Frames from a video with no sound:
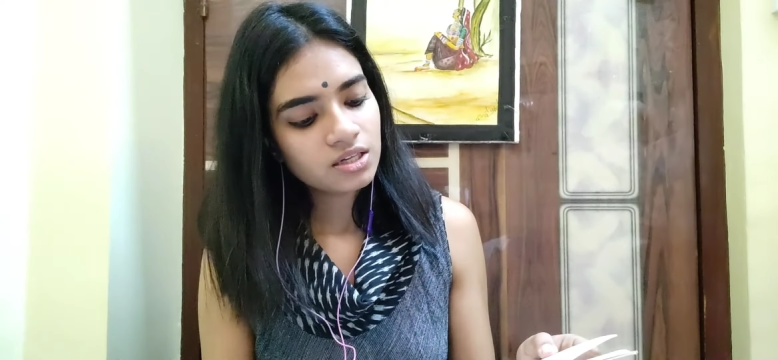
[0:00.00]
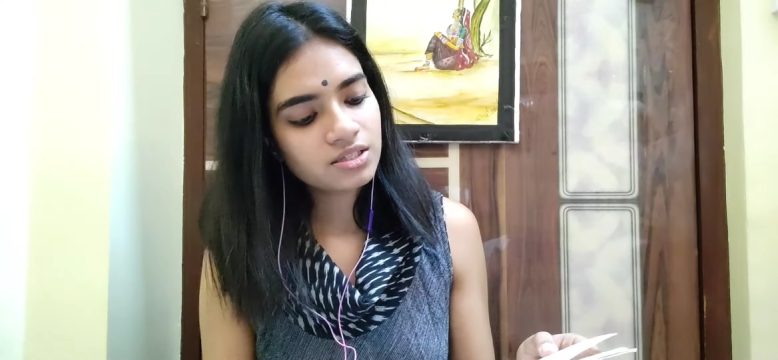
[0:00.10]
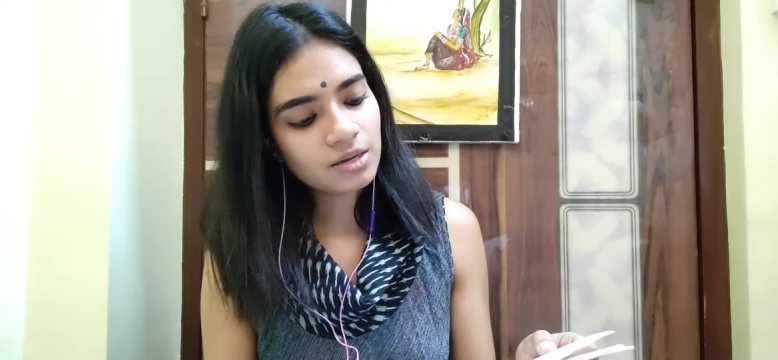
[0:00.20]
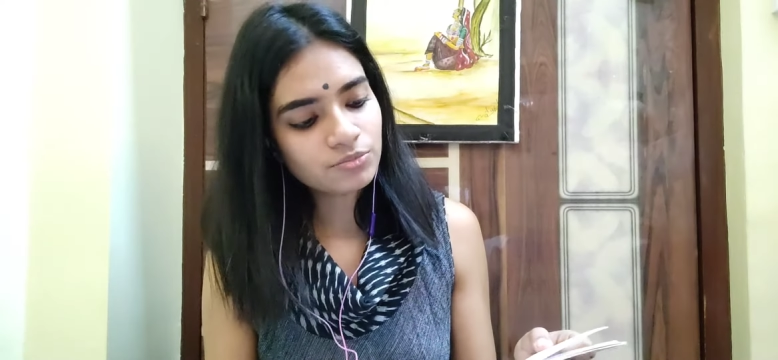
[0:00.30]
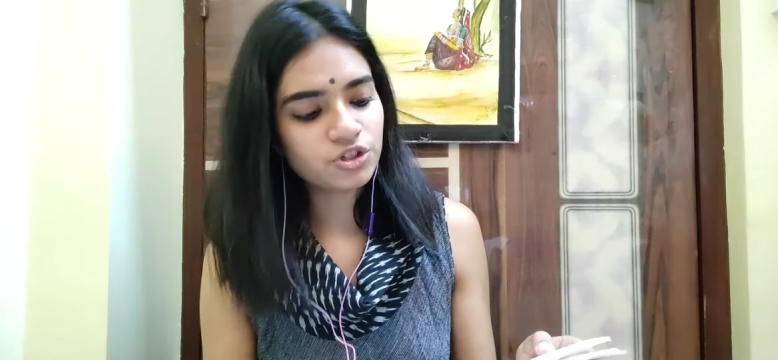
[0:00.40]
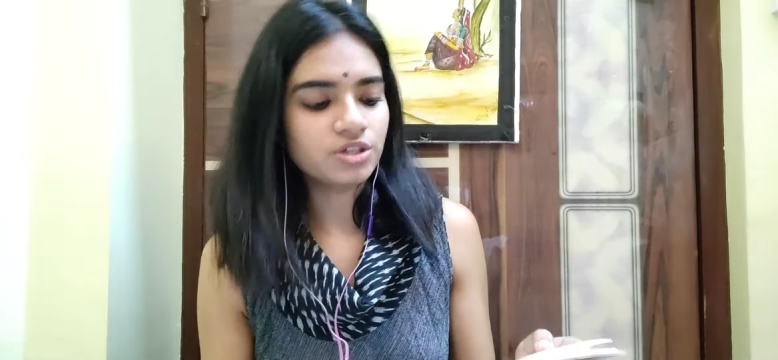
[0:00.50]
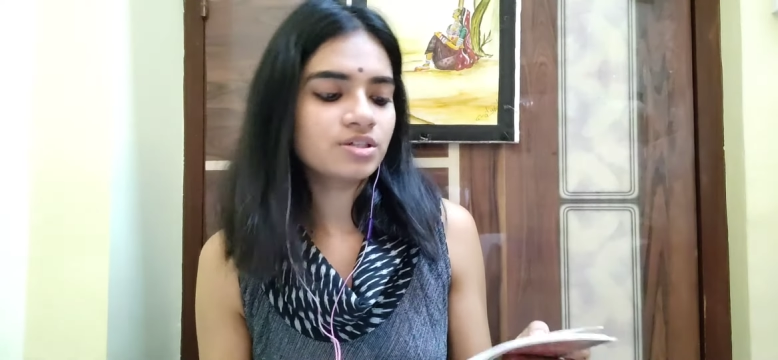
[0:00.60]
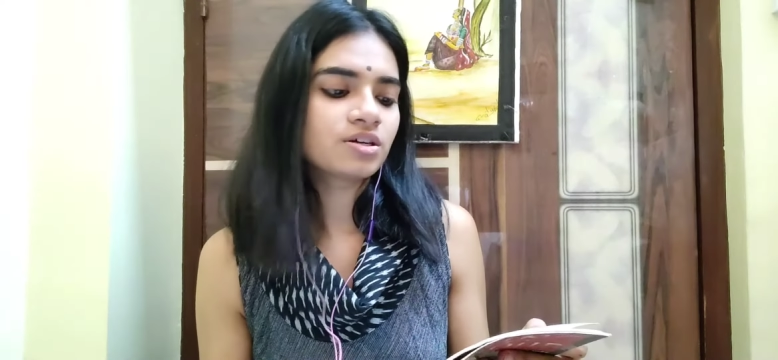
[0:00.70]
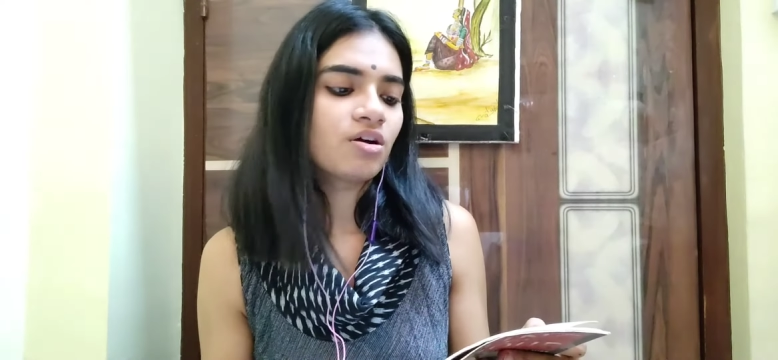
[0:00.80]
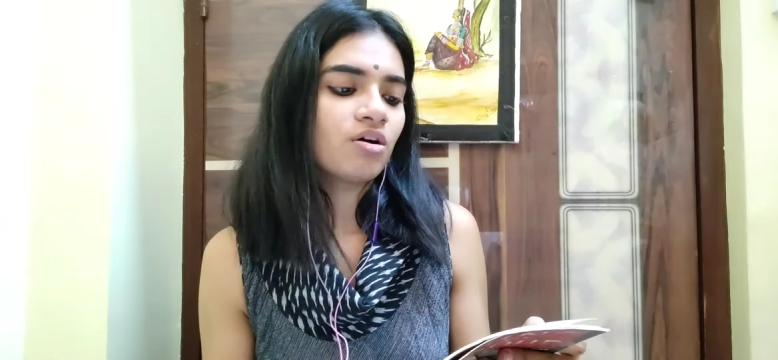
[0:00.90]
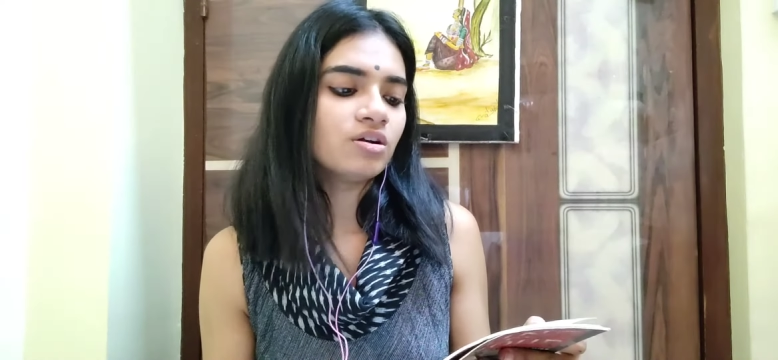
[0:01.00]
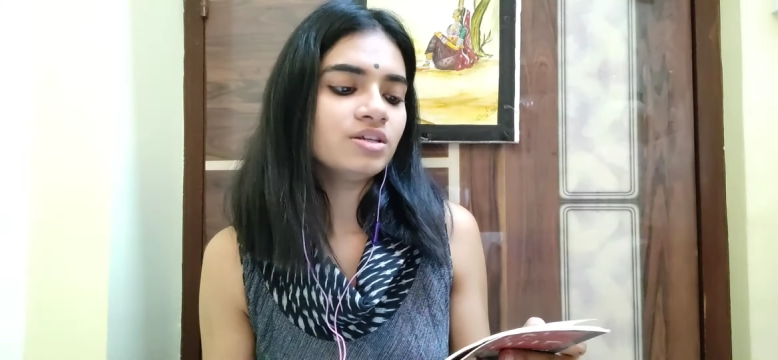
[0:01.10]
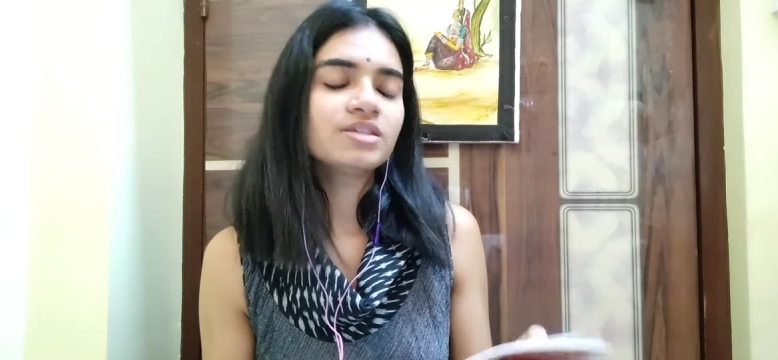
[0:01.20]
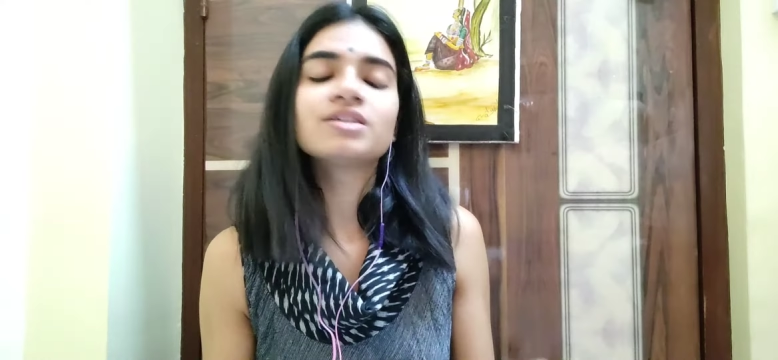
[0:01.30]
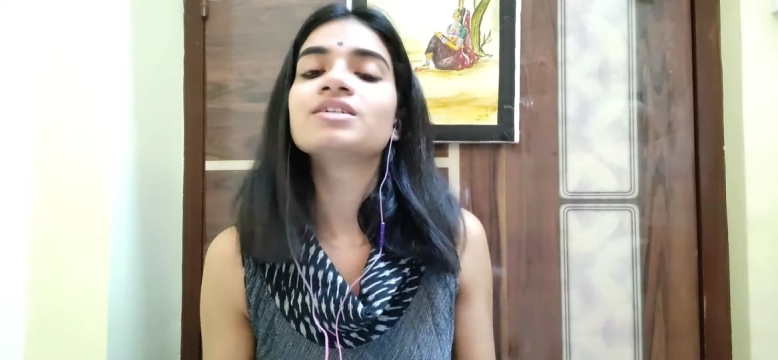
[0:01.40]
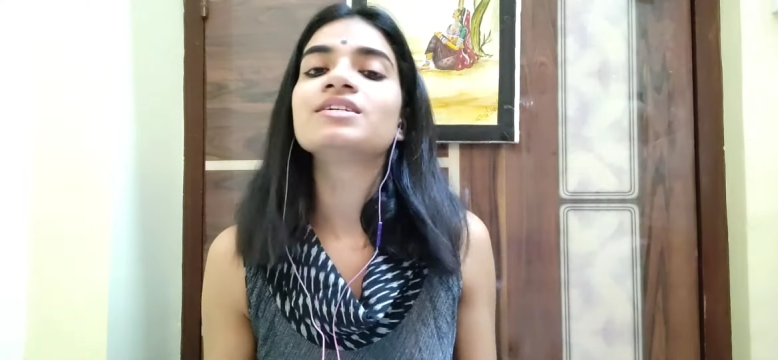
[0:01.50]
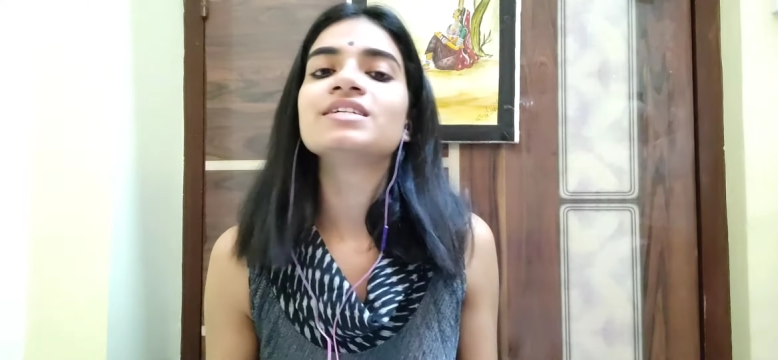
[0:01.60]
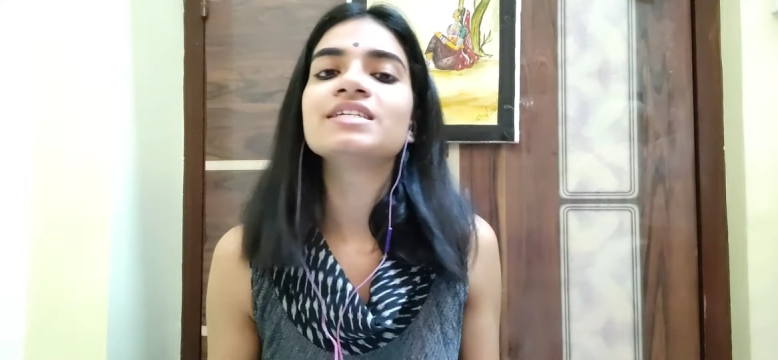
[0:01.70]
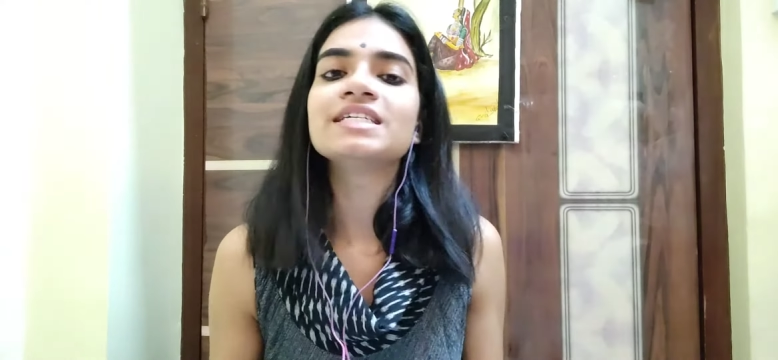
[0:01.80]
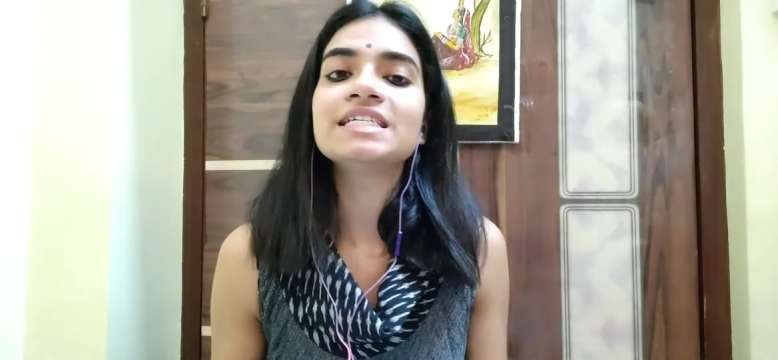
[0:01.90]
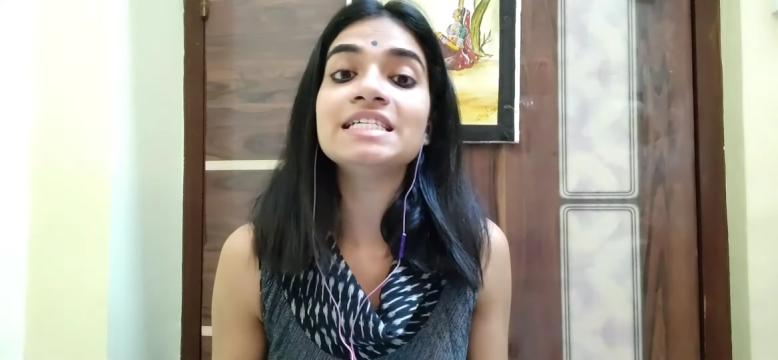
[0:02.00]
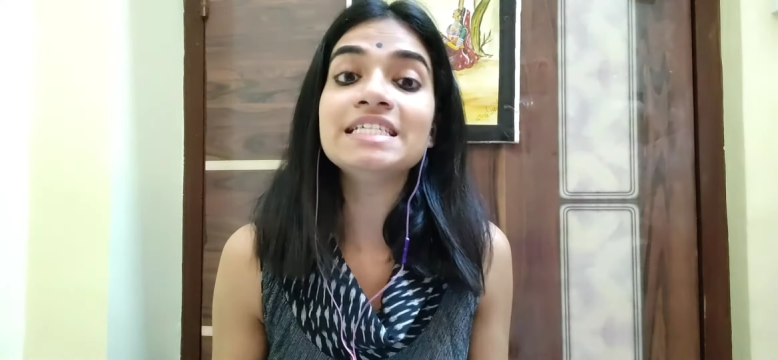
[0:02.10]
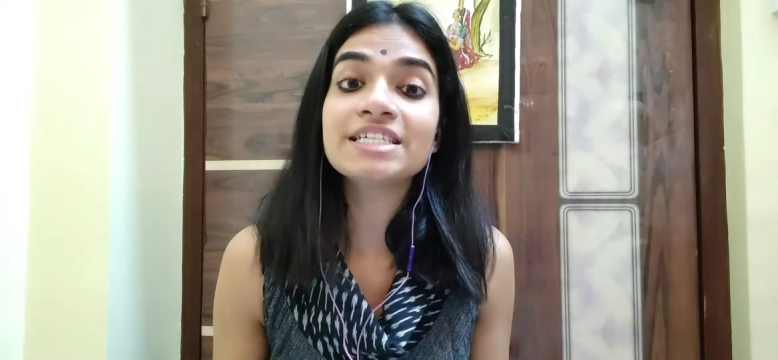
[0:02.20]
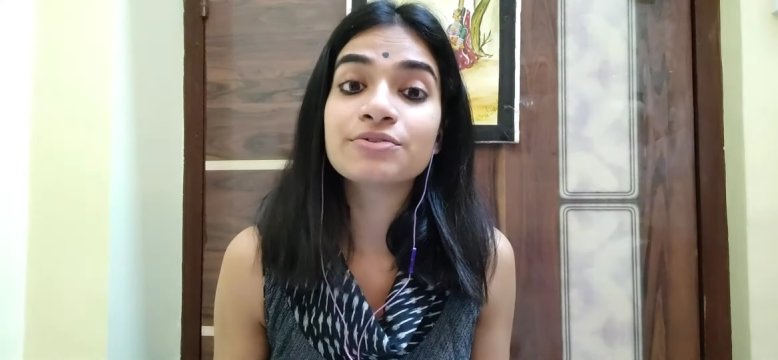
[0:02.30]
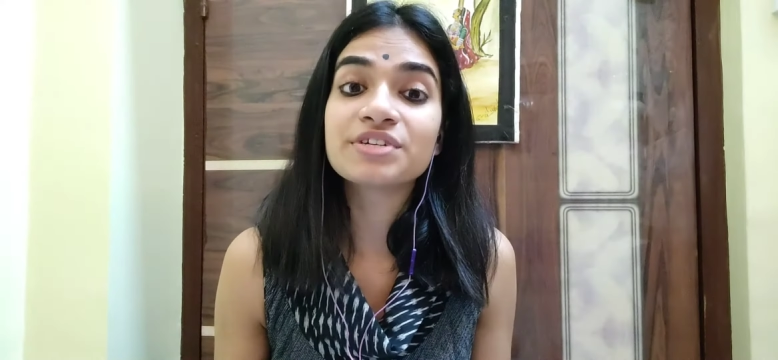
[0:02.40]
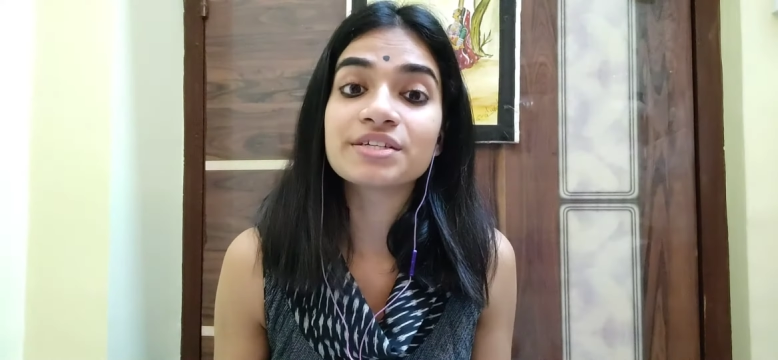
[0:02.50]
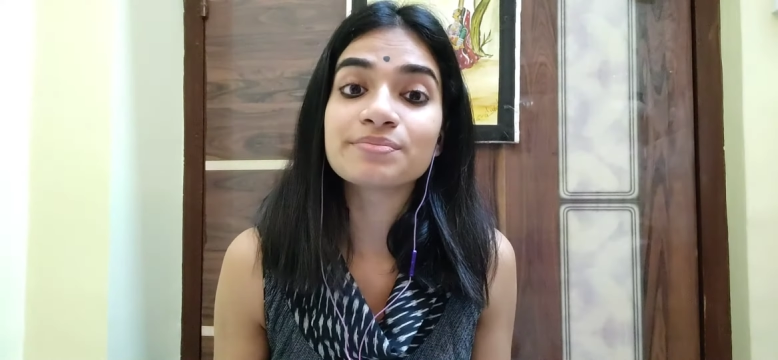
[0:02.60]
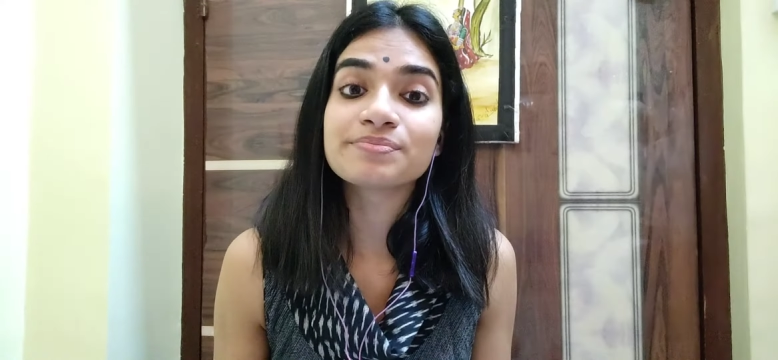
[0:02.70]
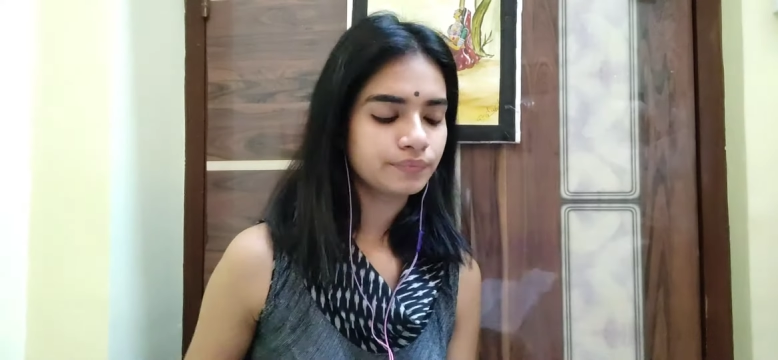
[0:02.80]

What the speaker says: a subject called integrity.